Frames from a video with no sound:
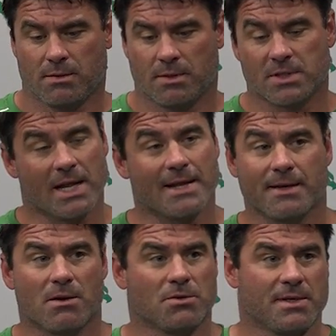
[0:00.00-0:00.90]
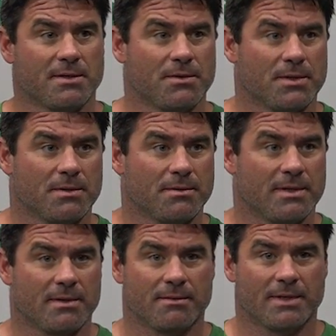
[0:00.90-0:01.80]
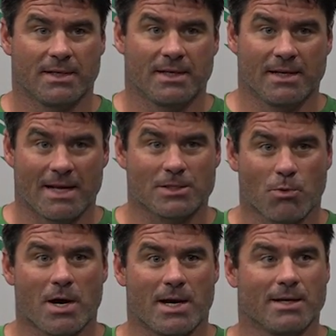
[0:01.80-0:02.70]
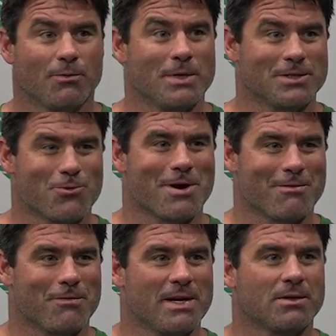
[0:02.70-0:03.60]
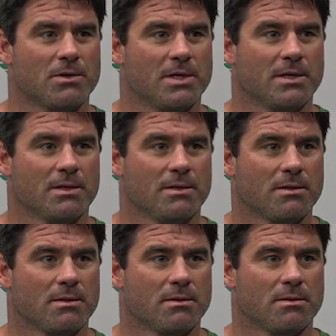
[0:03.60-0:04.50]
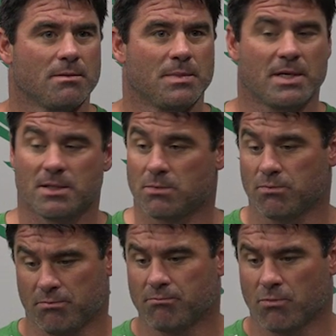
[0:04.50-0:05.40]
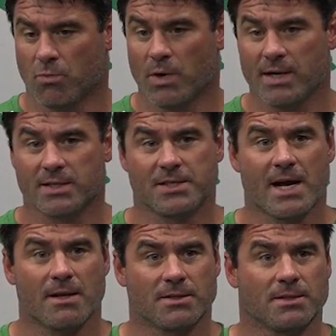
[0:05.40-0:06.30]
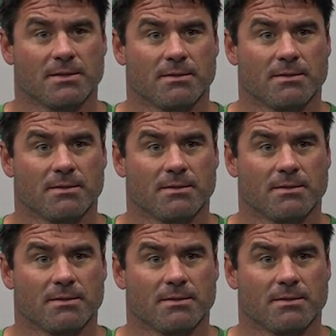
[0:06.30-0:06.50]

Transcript: there's a lot that goes into it. And again, that's why we enjoy every victory, because winning is challenging.